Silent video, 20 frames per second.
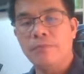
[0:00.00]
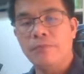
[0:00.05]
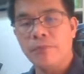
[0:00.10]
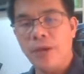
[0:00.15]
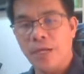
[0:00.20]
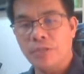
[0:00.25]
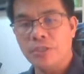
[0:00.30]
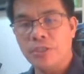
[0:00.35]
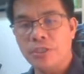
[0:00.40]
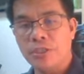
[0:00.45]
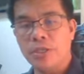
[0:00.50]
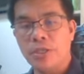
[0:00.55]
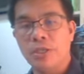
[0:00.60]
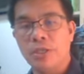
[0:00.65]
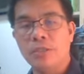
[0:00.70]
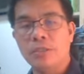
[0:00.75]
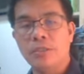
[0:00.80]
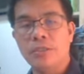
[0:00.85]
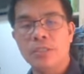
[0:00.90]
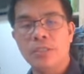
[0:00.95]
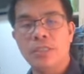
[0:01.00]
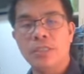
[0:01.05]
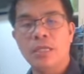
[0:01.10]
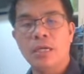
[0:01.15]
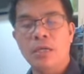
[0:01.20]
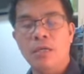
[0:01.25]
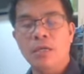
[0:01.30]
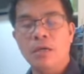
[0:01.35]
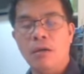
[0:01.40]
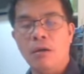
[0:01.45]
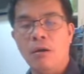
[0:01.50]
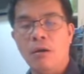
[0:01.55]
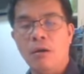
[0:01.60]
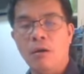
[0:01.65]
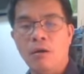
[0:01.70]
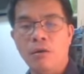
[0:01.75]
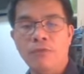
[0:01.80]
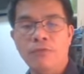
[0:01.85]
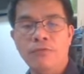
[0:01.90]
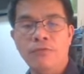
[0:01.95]
functions
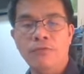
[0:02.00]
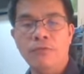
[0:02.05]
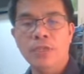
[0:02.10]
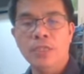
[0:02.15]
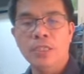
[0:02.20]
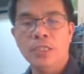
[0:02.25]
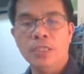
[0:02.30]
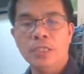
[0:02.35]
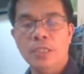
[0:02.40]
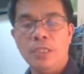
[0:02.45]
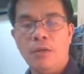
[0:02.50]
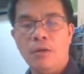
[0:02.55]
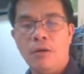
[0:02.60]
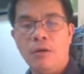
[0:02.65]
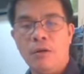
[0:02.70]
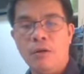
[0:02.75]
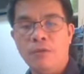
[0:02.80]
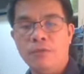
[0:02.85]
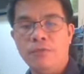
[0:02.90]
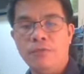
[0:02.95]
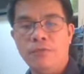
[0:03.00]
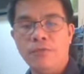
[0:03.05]
of, of,